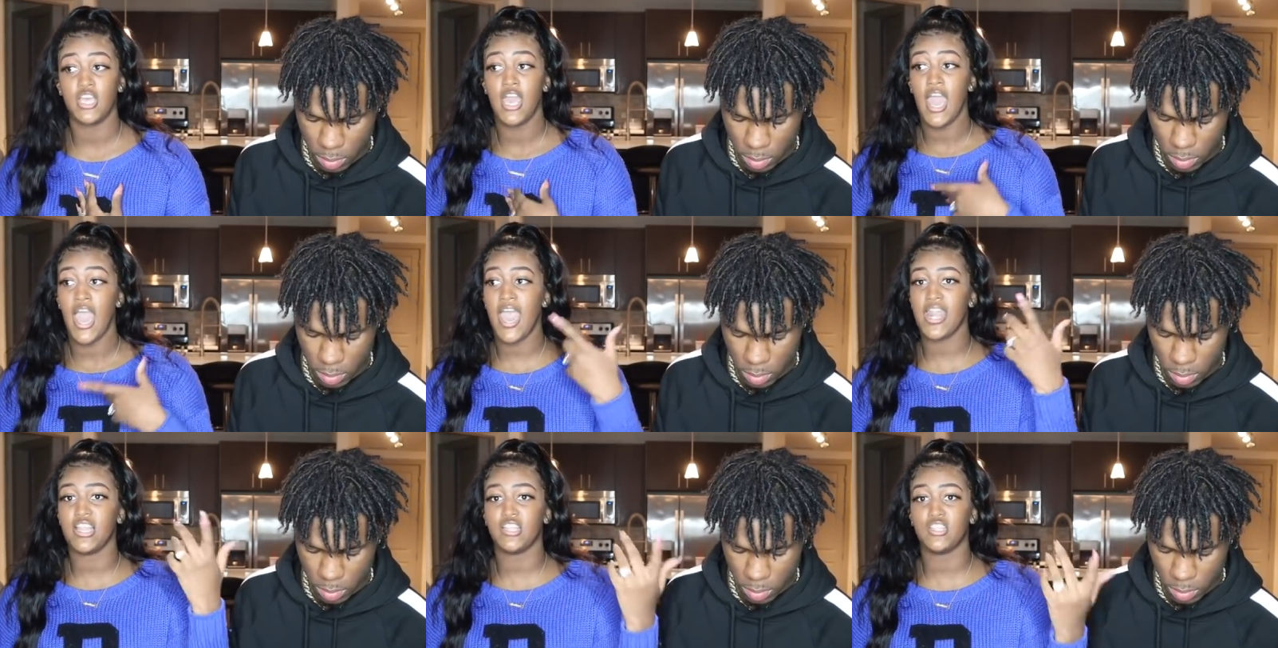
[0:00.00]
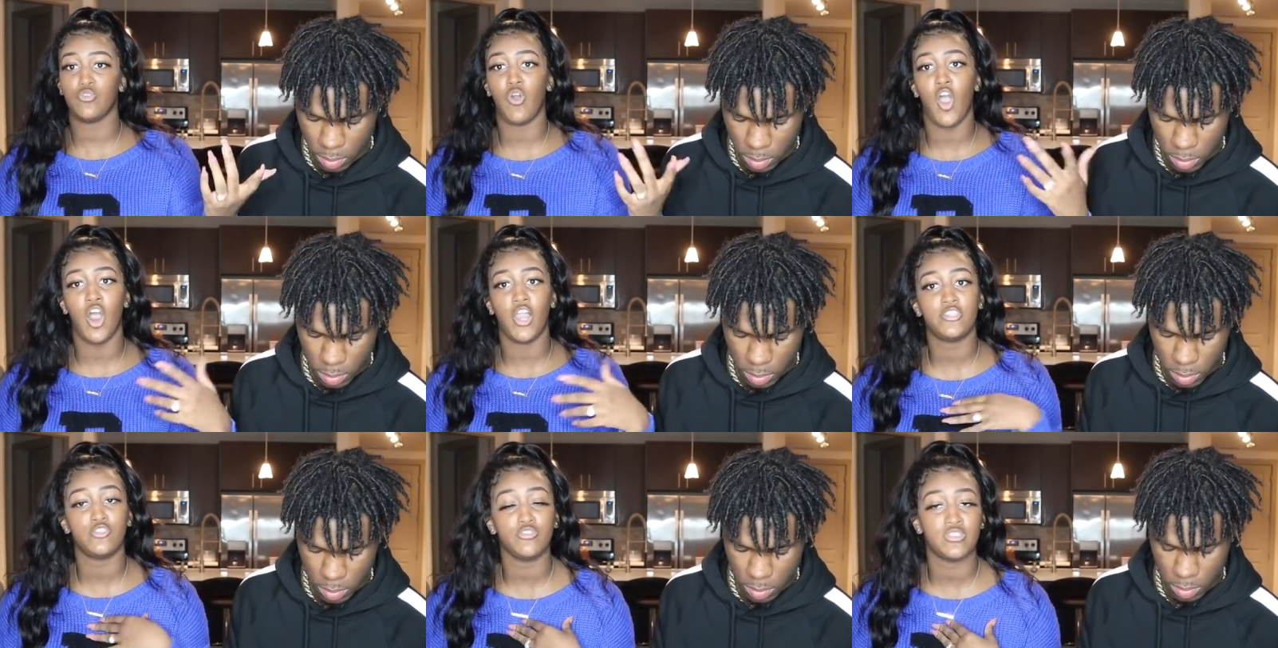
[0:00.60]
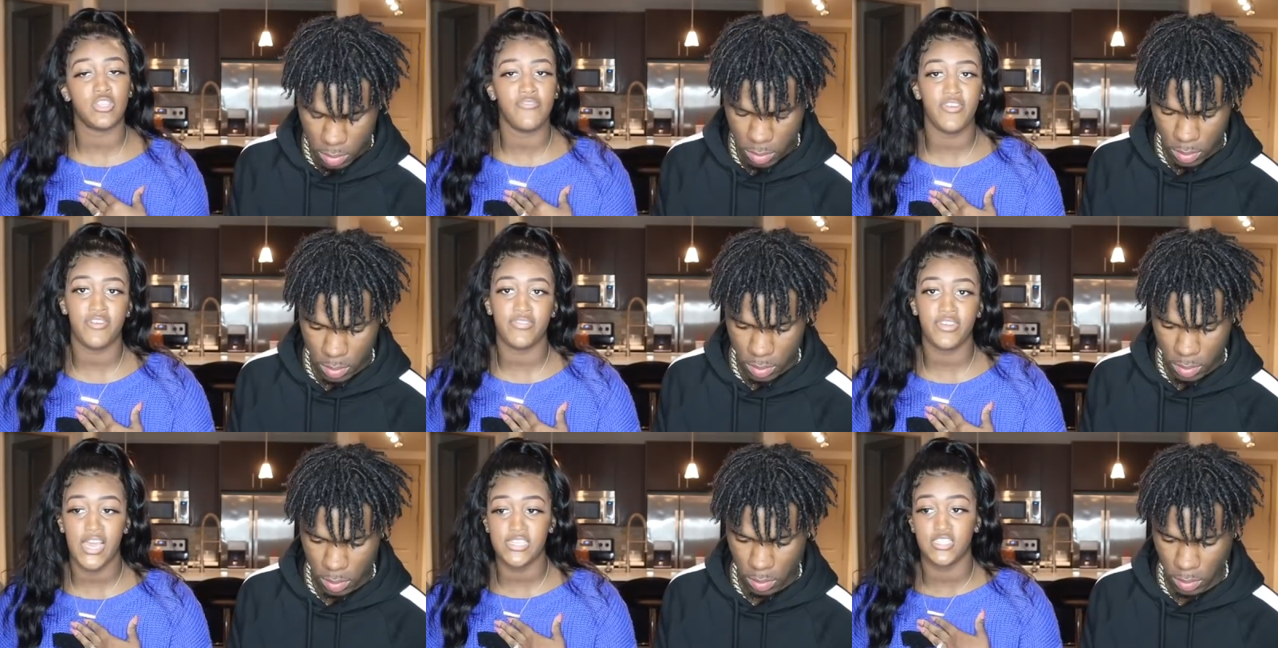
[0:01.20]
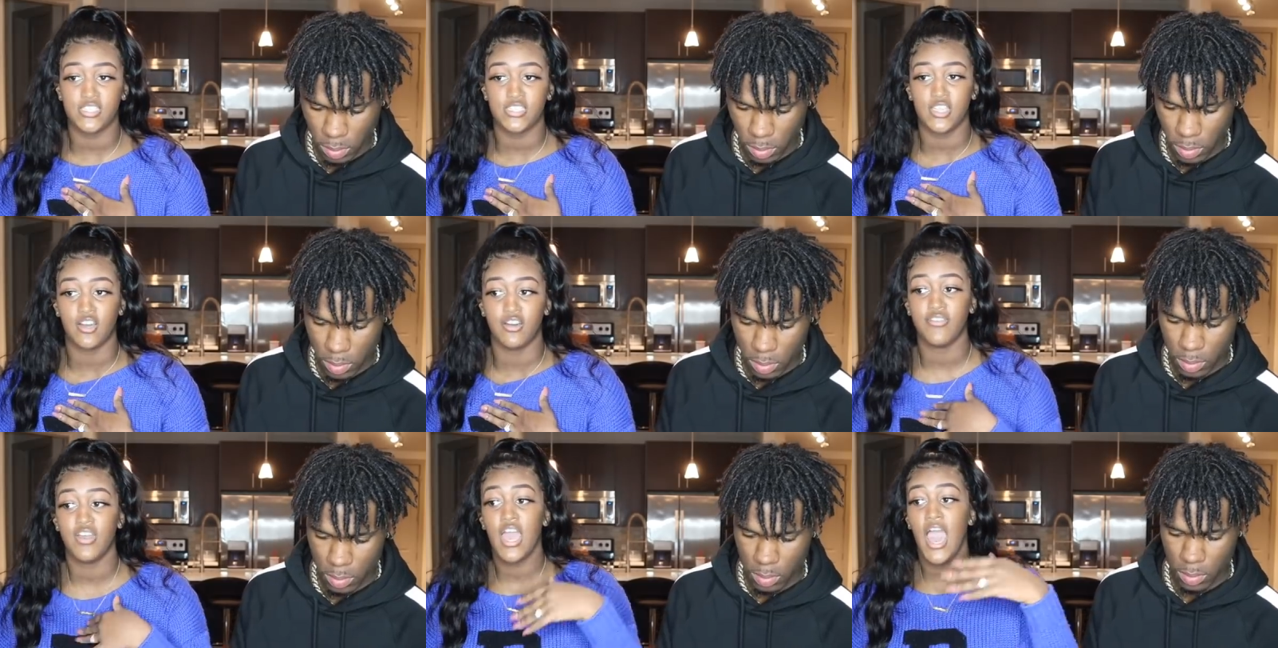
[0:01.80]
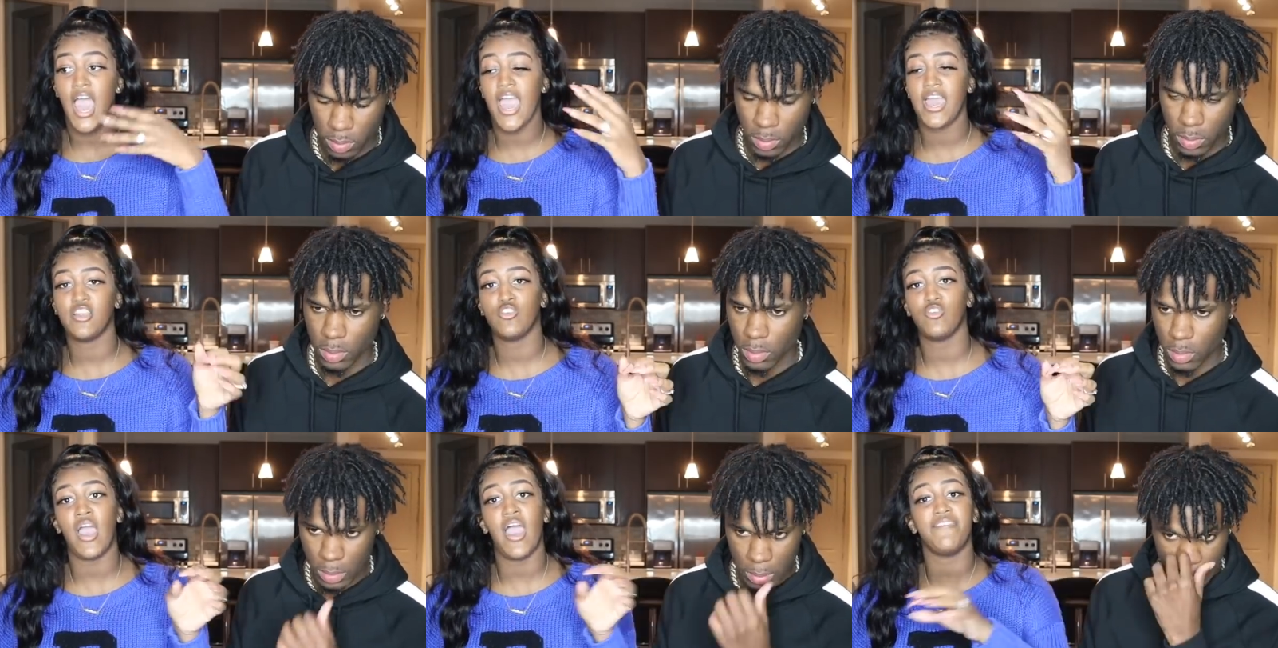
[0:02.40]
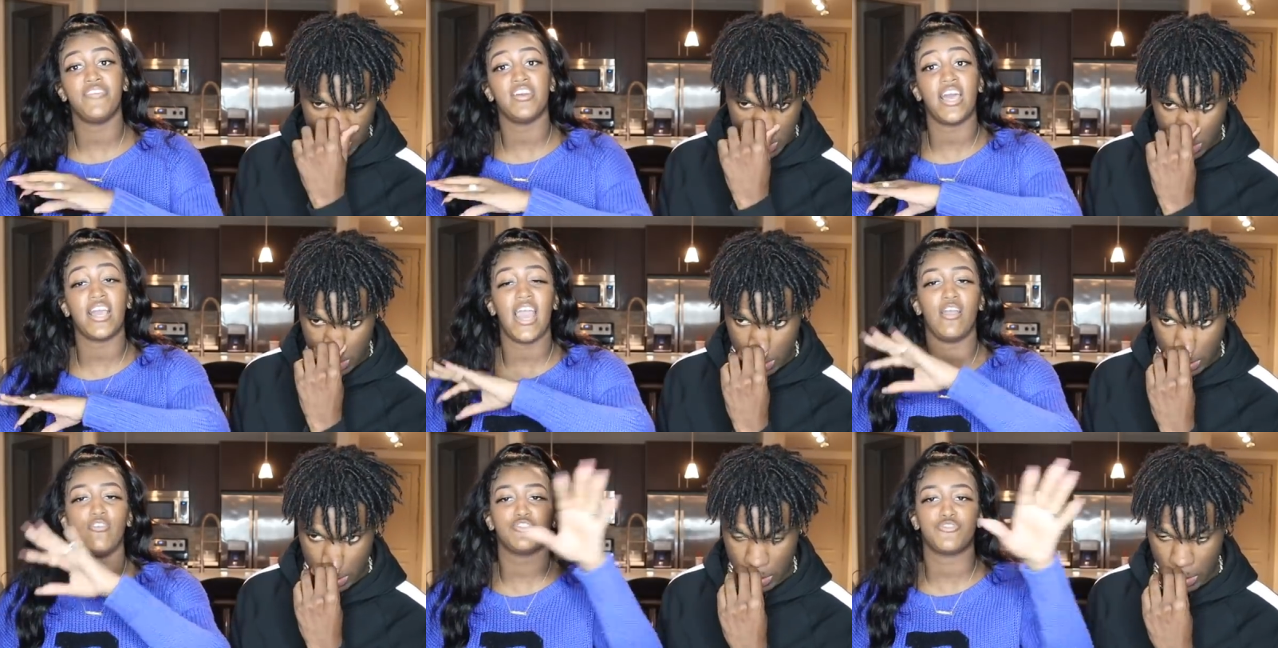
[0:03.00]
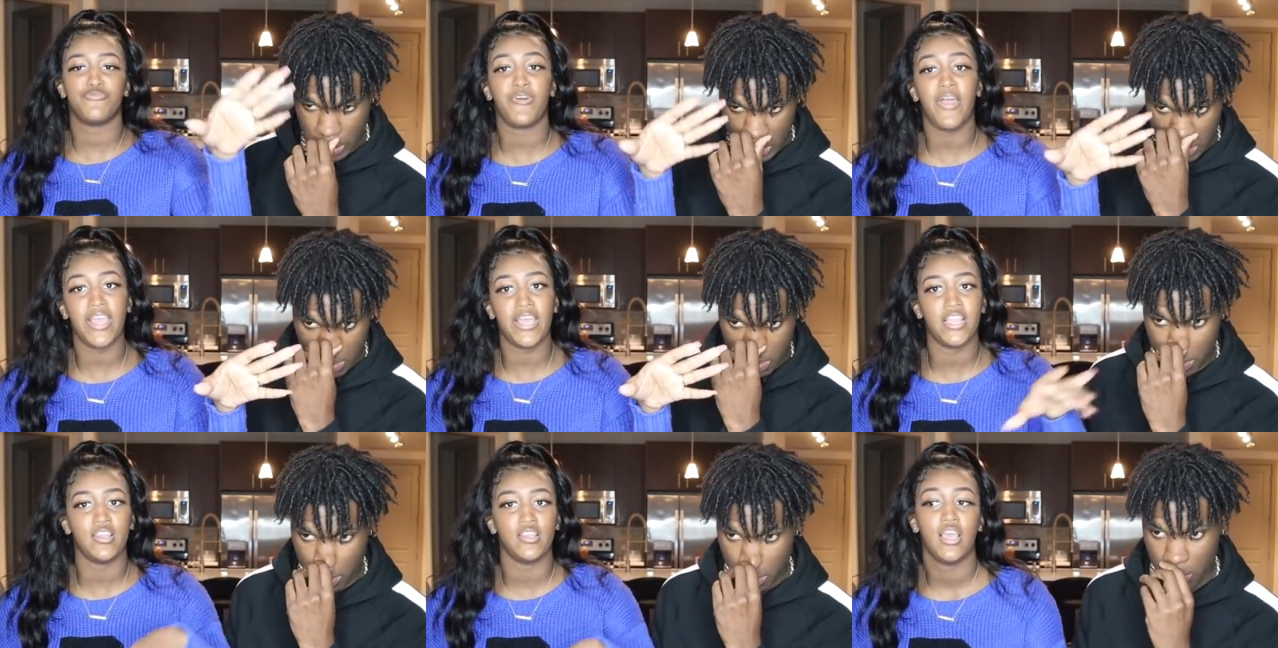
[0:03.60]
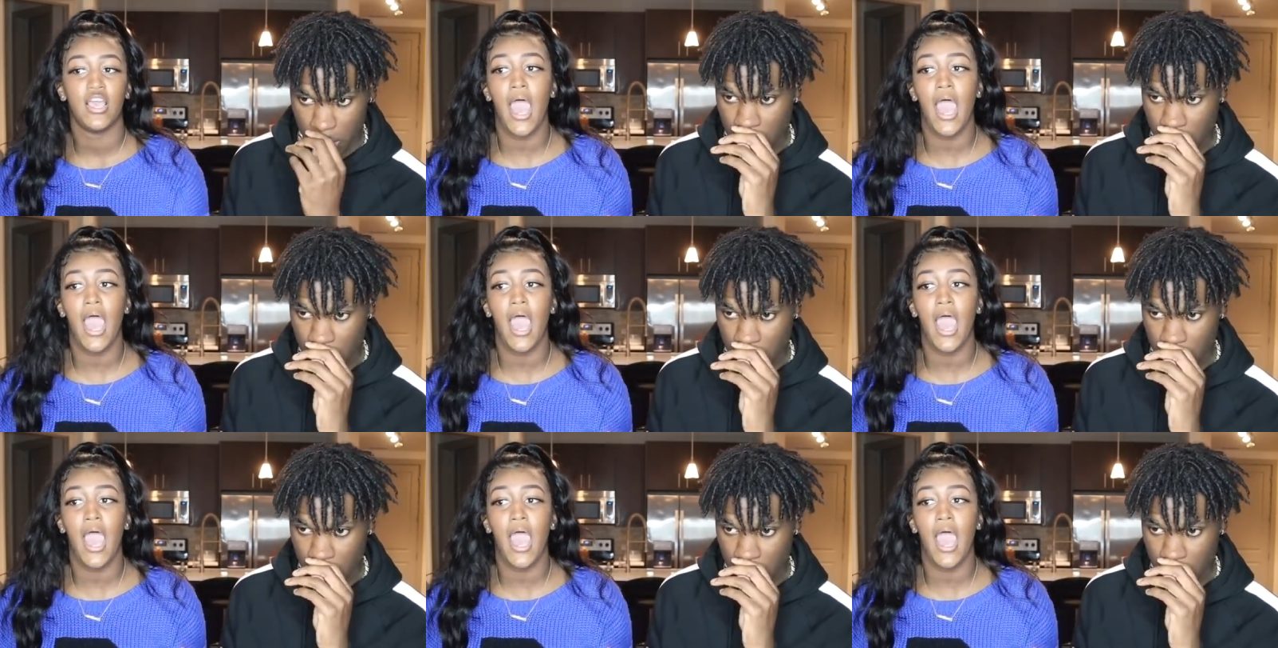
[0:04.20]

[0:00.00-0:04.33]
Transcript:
Speaker 1: I had to do all the two-step verification stuff. I had to. Do, I feel like I was fighting.